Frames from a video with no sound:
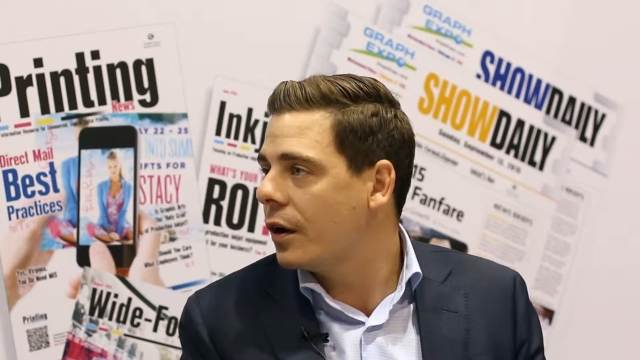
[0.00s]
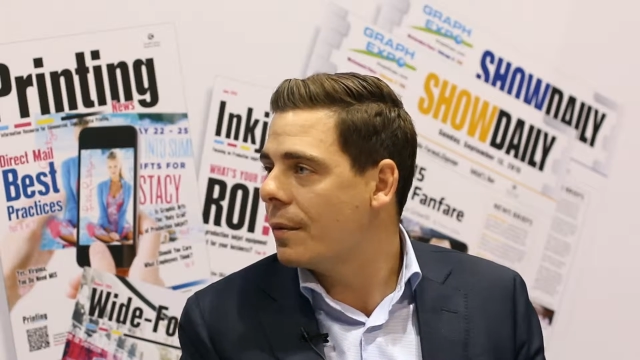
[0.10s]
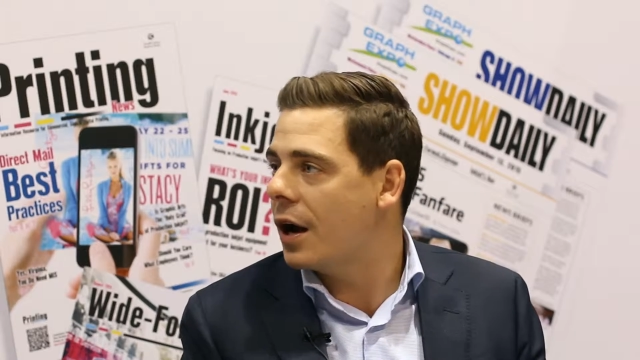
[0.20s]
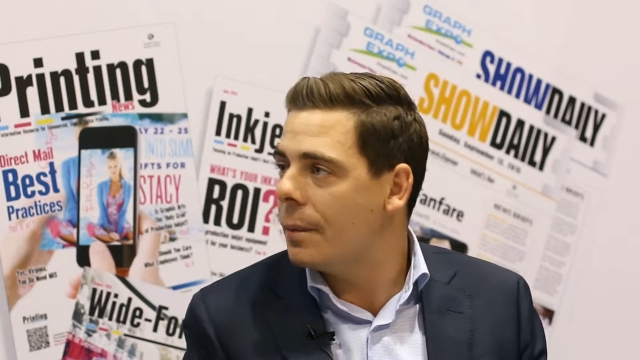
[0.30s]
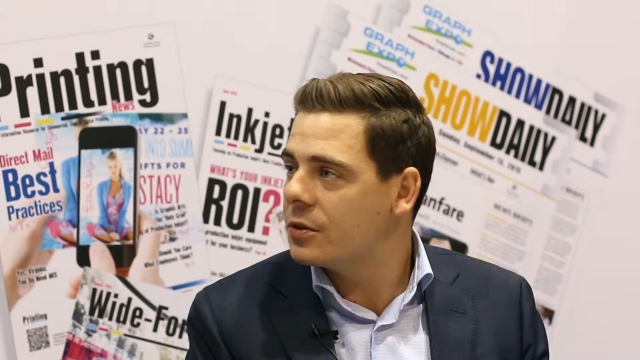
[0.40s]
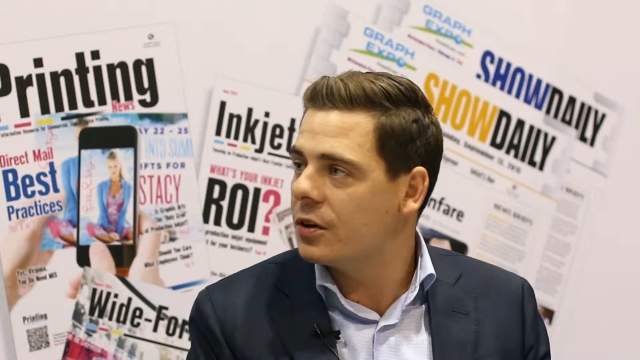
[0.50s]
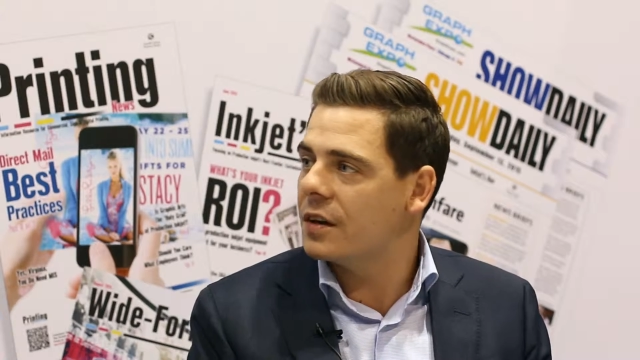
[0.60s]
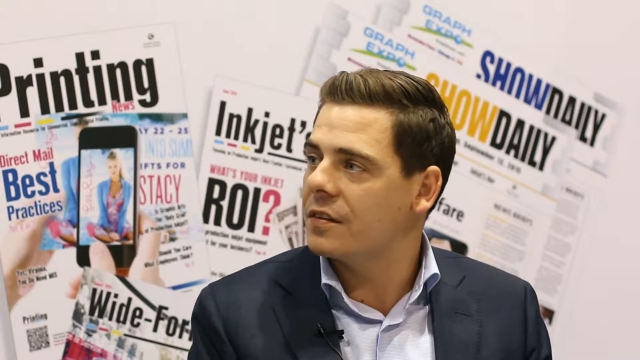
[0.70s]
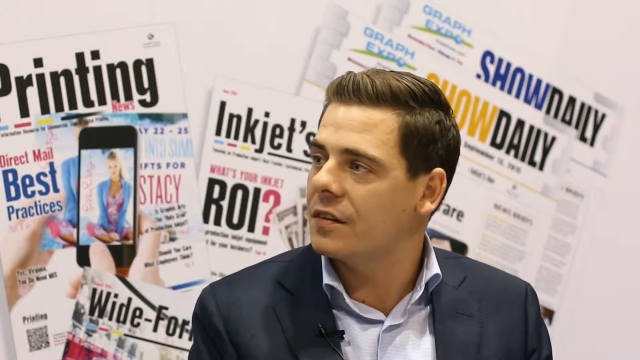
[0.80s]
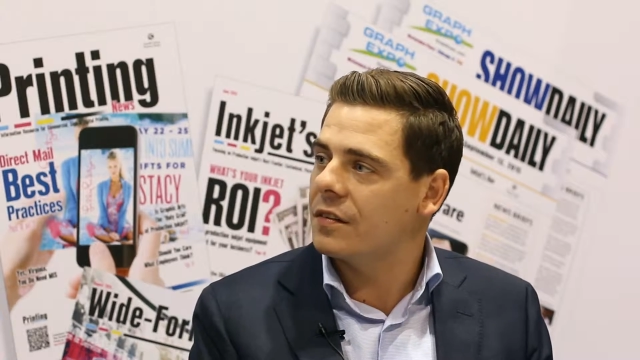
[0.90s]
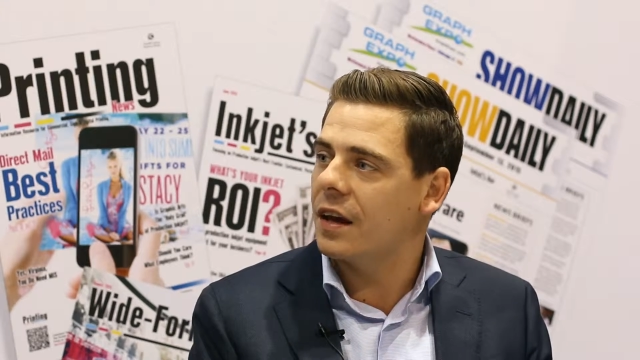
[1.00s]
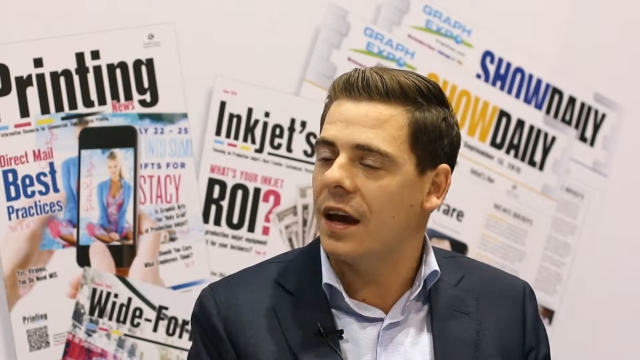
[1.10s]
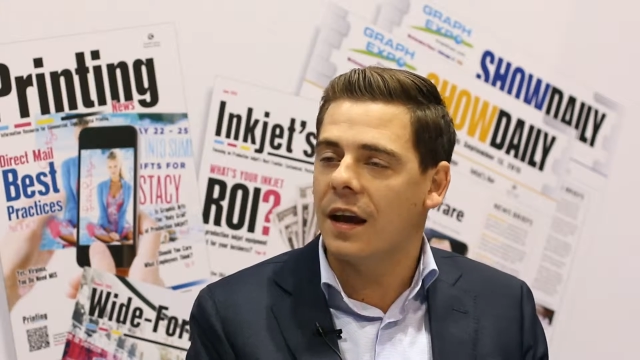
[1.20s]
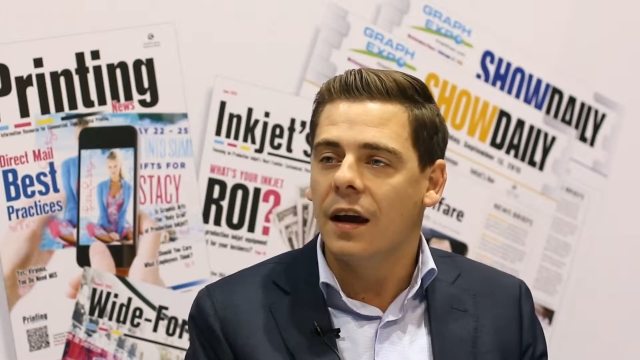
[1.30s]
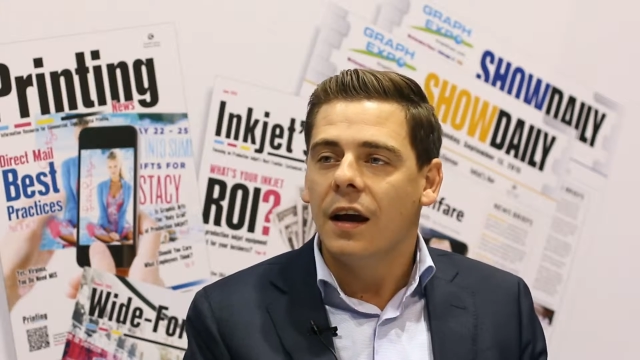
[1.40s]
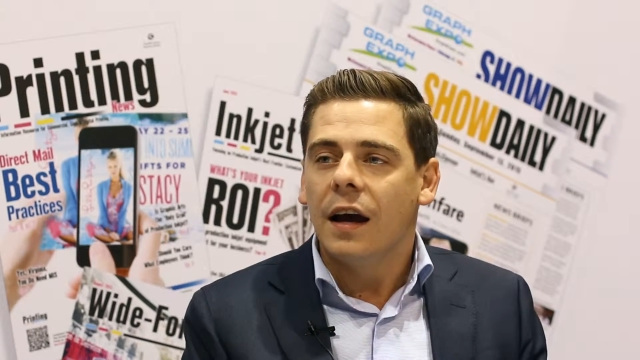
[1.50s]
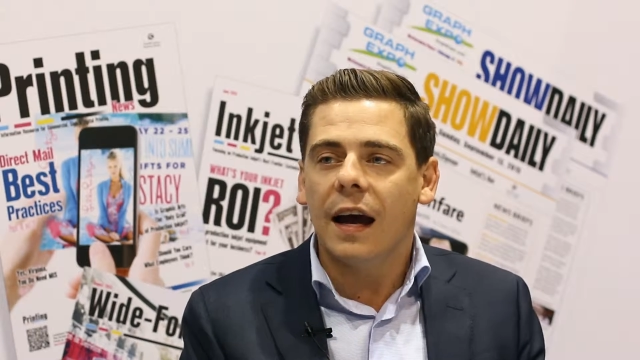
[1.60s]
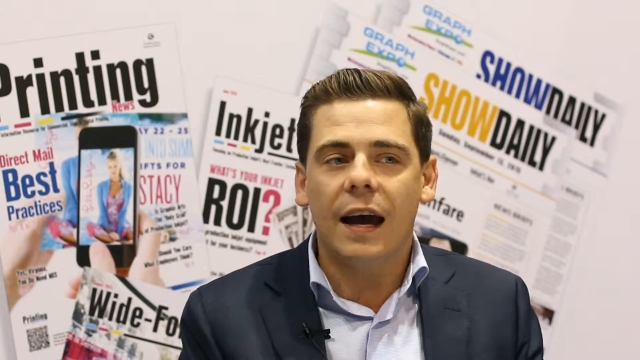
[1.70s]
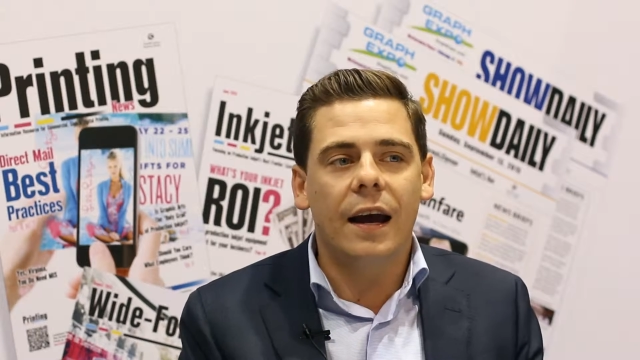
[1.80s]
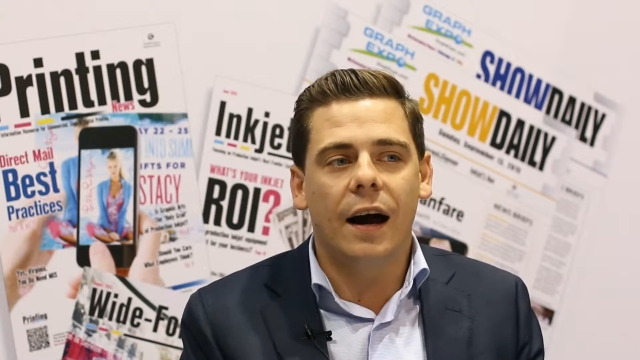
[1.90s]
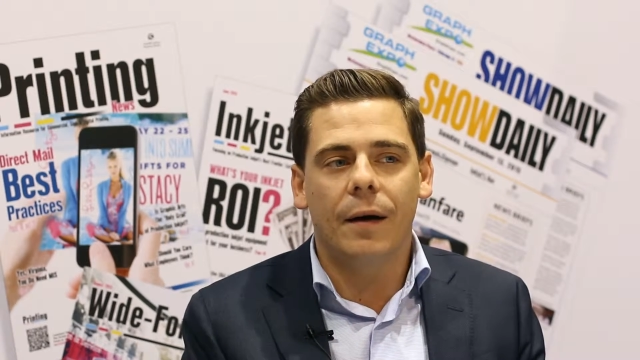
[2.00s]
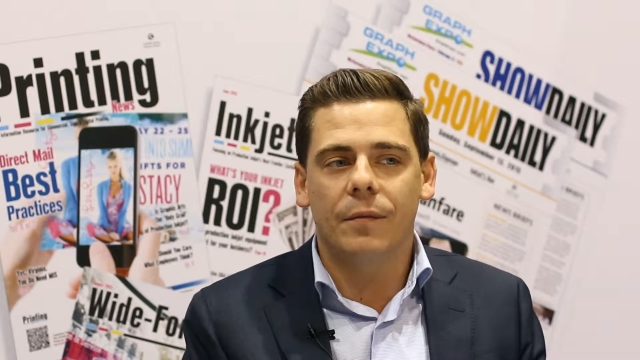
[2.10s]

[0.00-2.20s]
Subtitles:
coming up to us and saying, hey,